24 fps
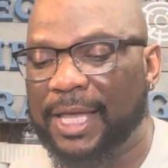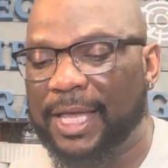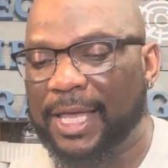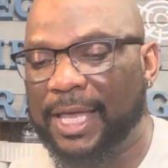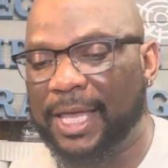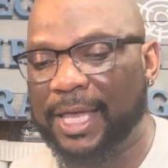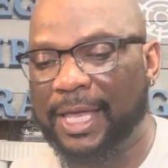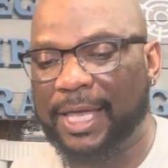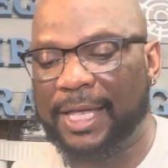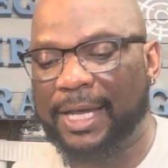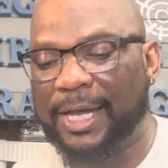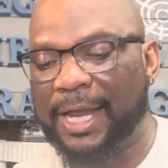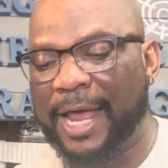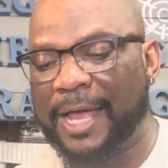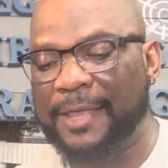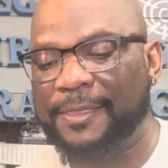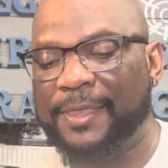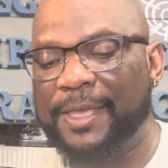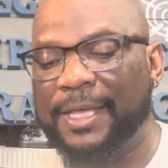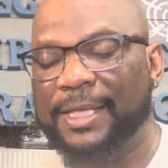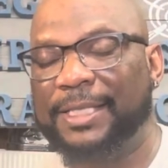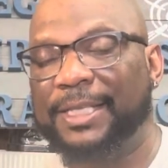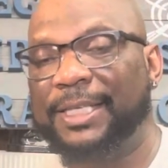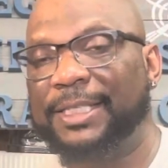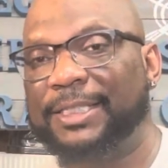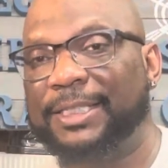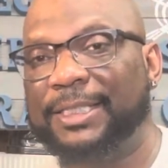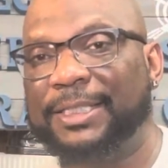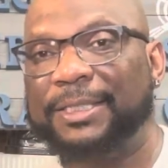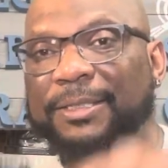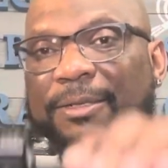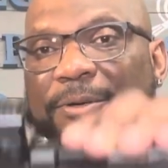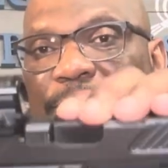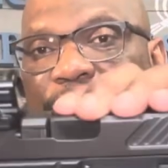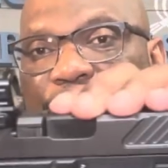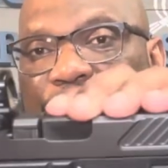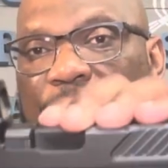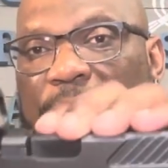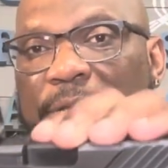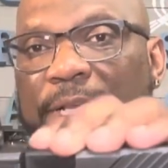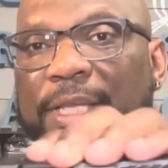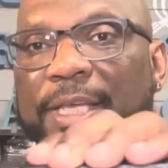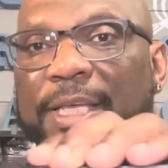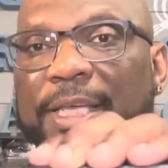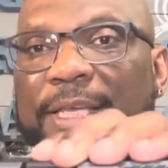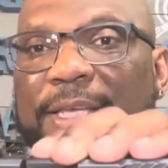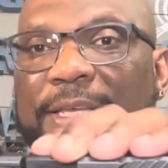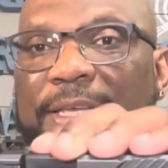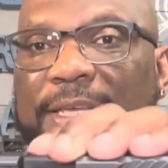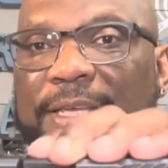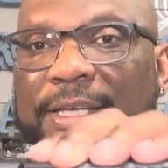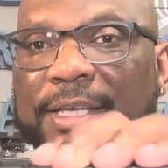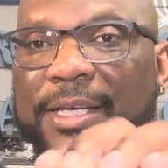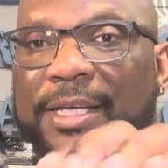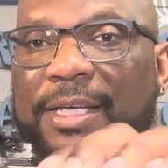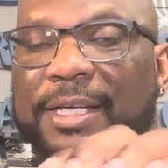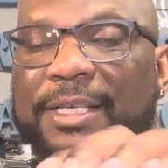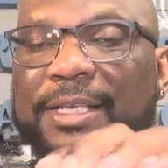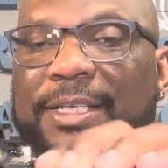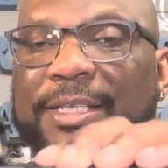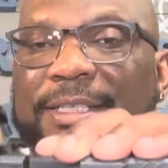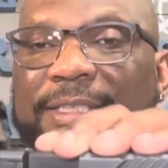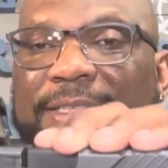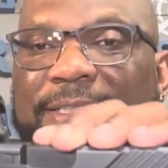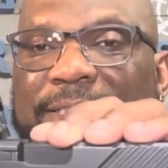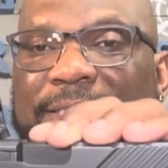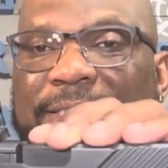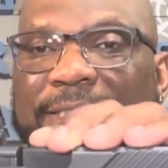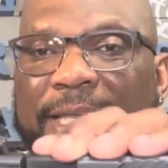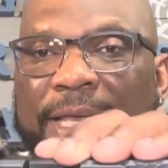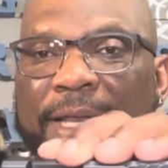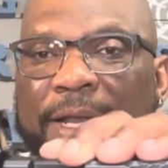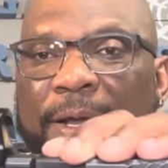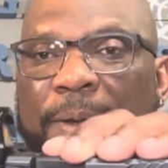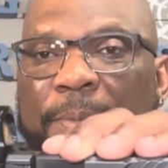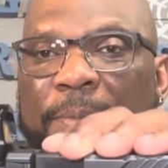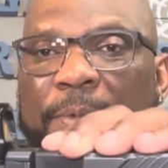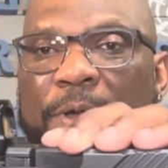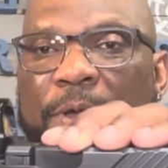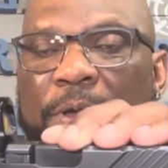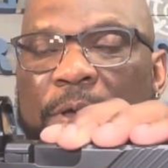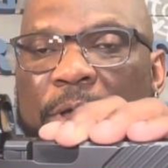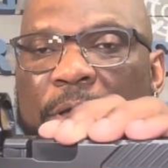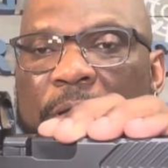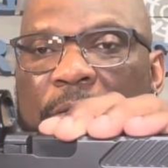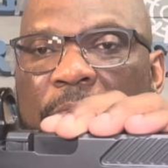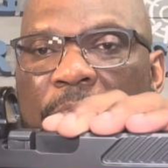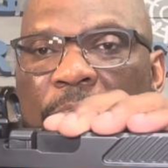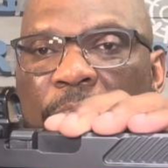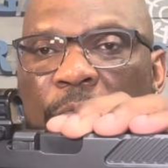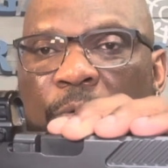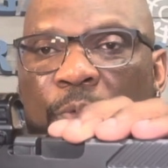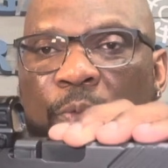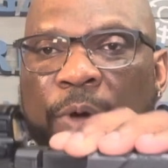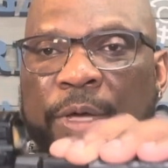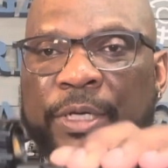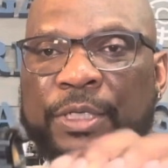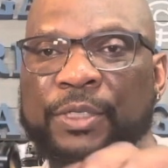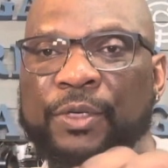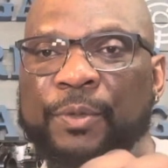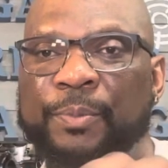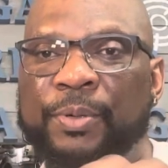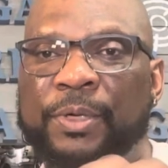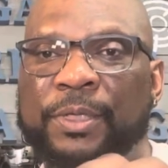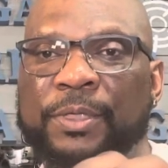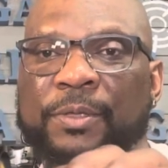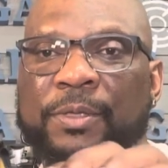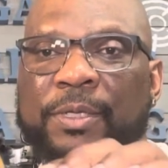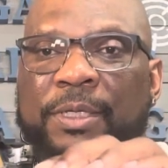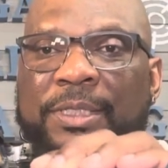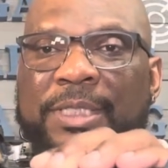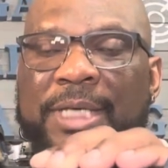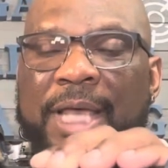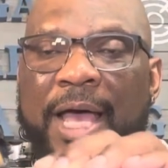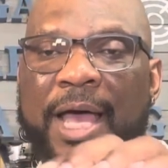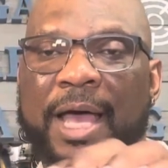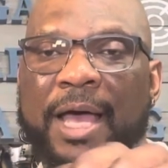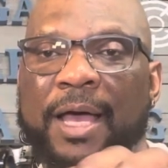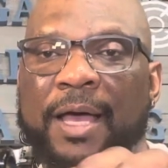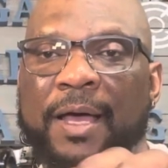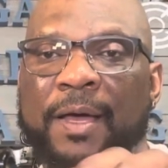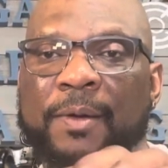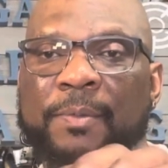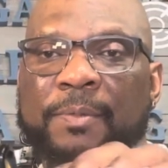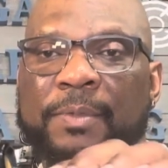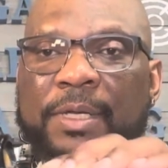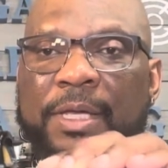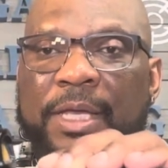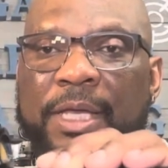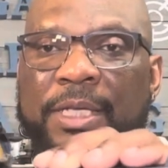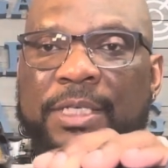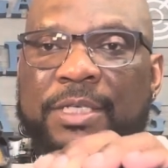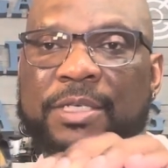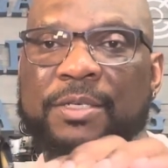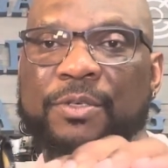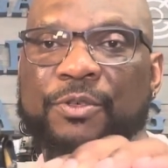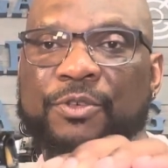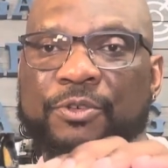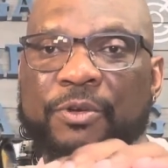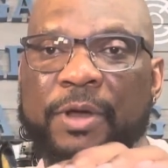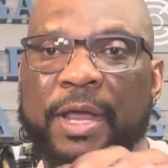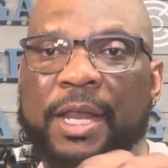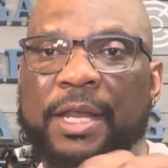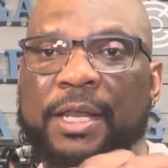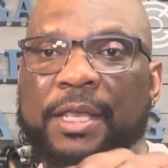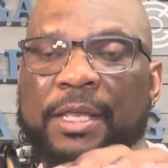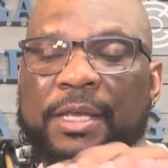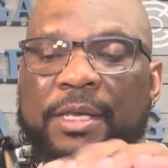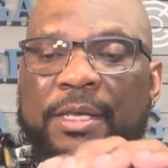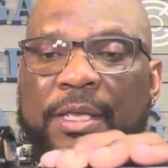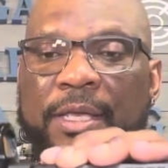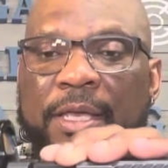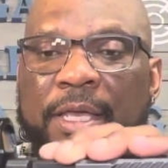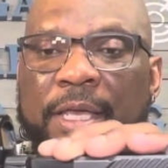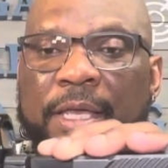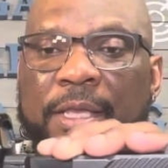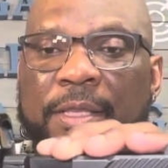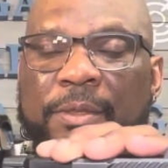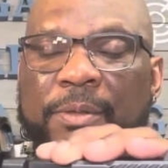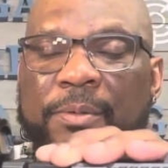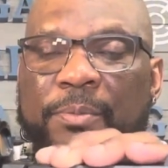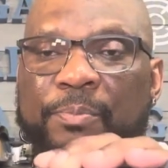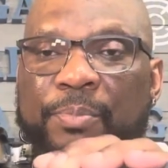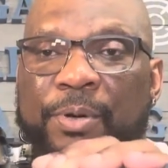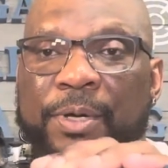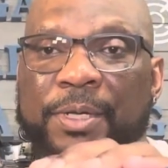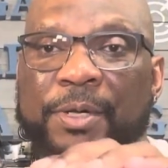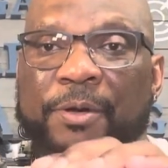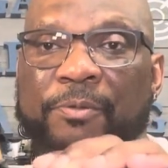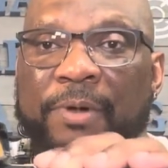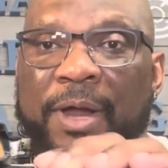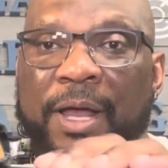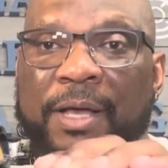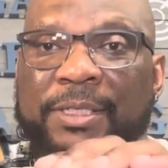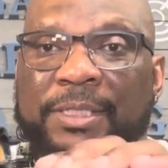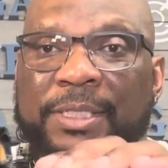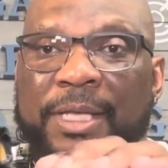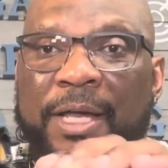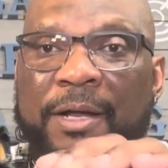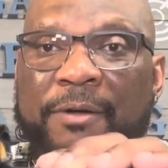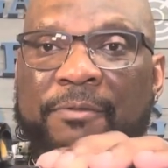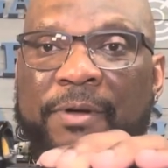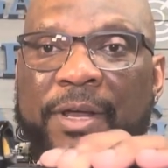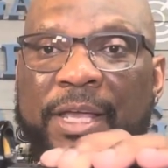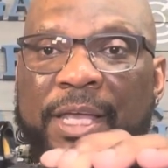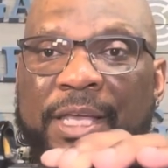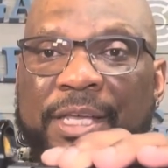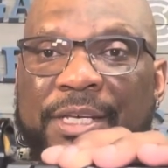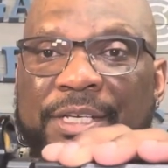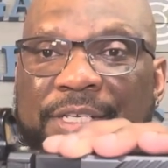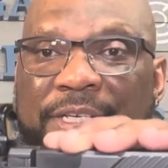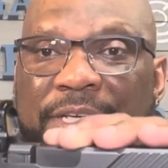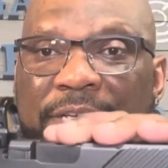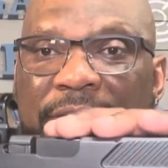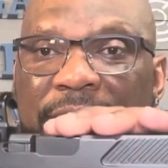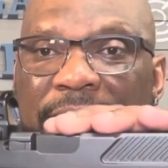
And I think this is a really good setup. Once you put the time into training and putting the rounds down range,